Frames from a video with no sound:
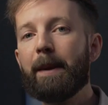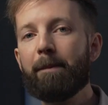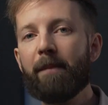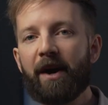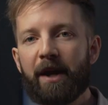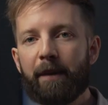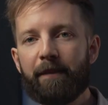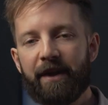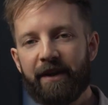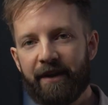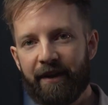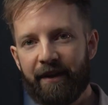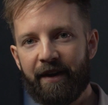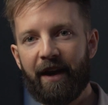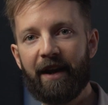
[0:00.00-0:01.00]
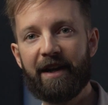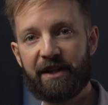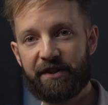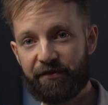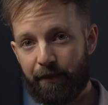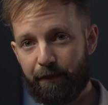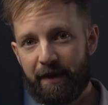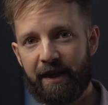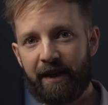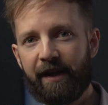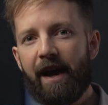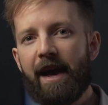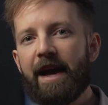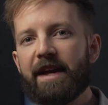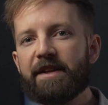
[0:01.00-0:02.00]
in my opinion, at least for
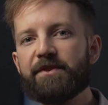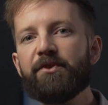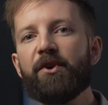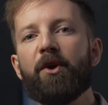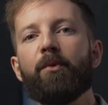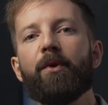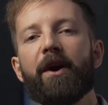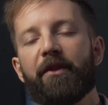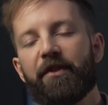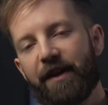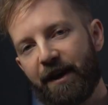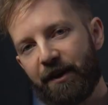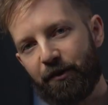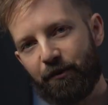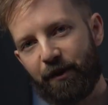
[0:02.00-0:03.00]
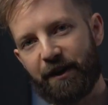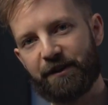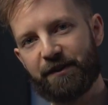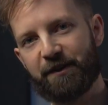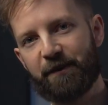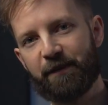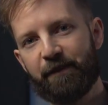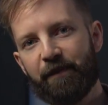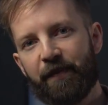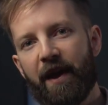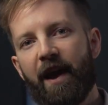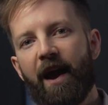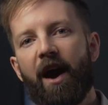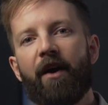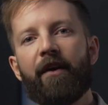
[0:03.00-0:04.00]
me, it's not worth the added risk.
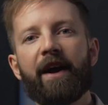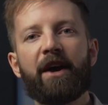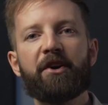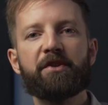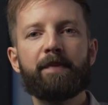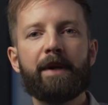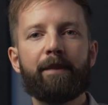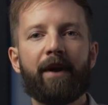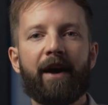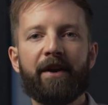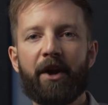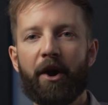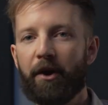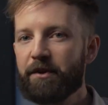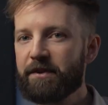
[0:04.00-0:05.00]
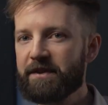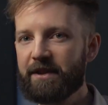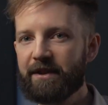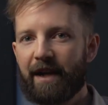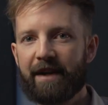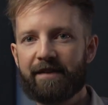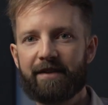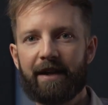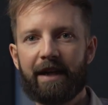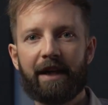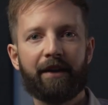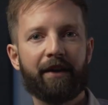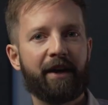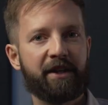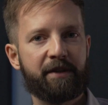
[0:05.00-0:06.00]
Hiring out to people I know still adds a
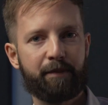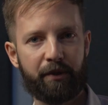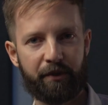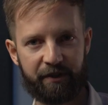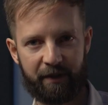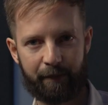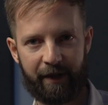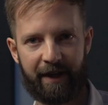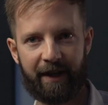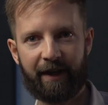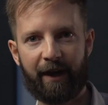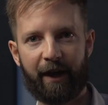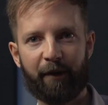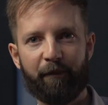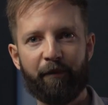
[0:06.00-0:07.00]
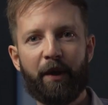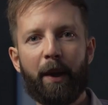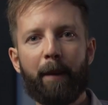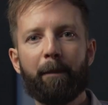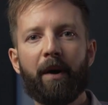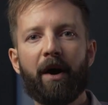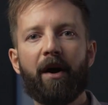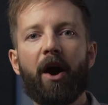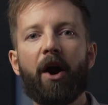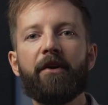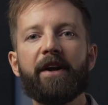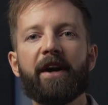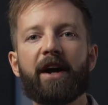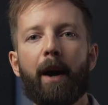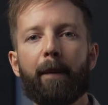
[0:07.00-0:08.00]
little nice boost to my income, but
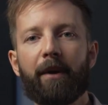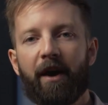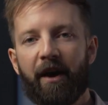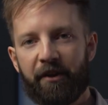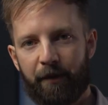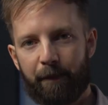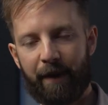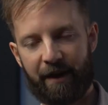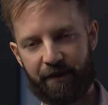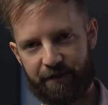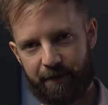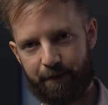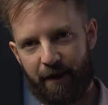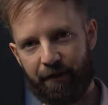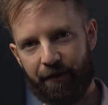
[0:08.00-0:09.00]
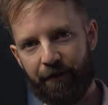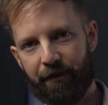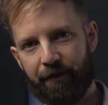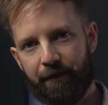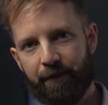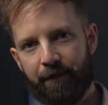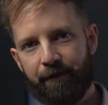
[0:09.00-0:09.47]
only a couple of £100 a month.